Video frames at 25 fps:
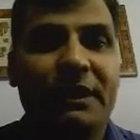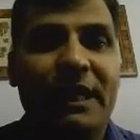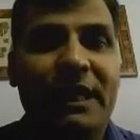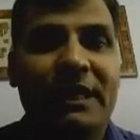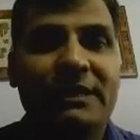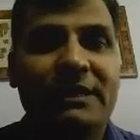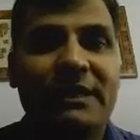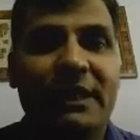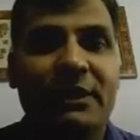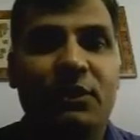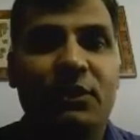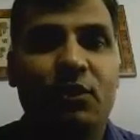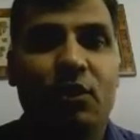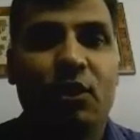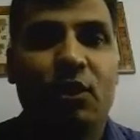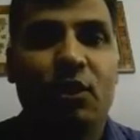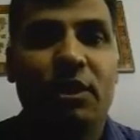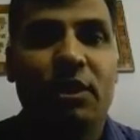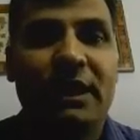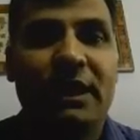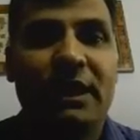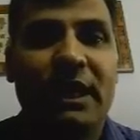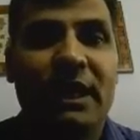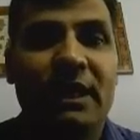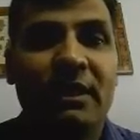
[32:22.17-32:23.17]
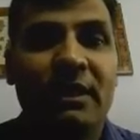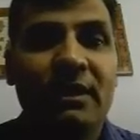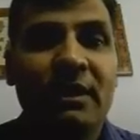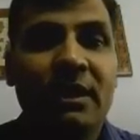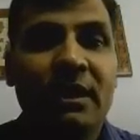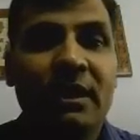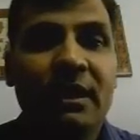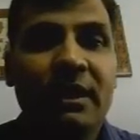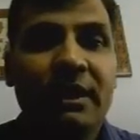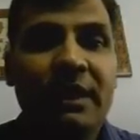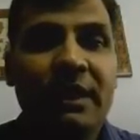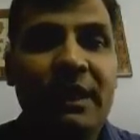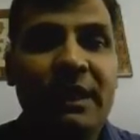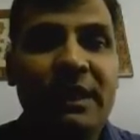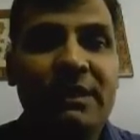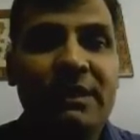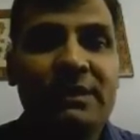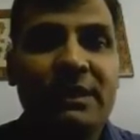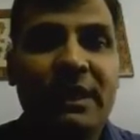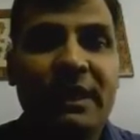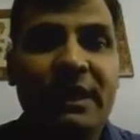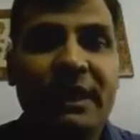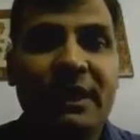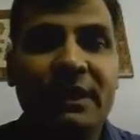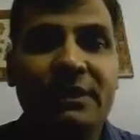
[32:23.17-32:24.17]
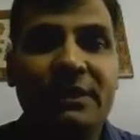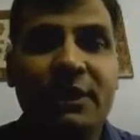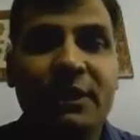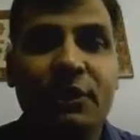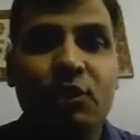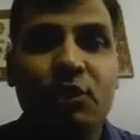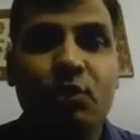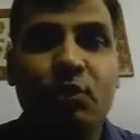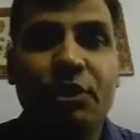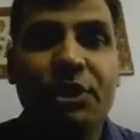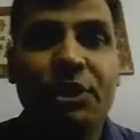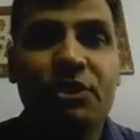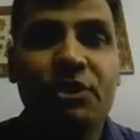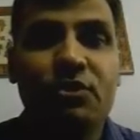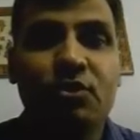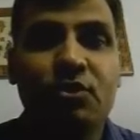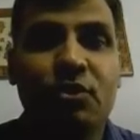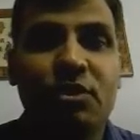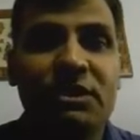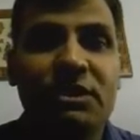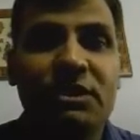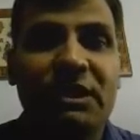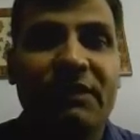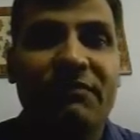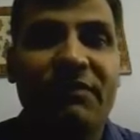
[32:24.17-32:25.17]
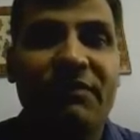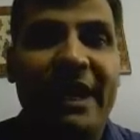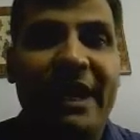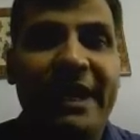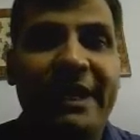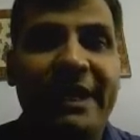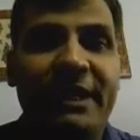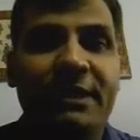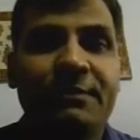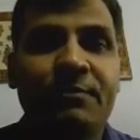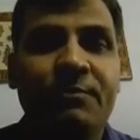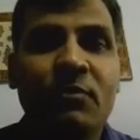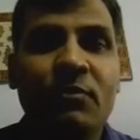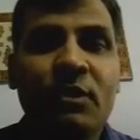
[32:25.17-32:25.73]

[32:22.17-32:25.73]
As I told, the laser is a unique source of light.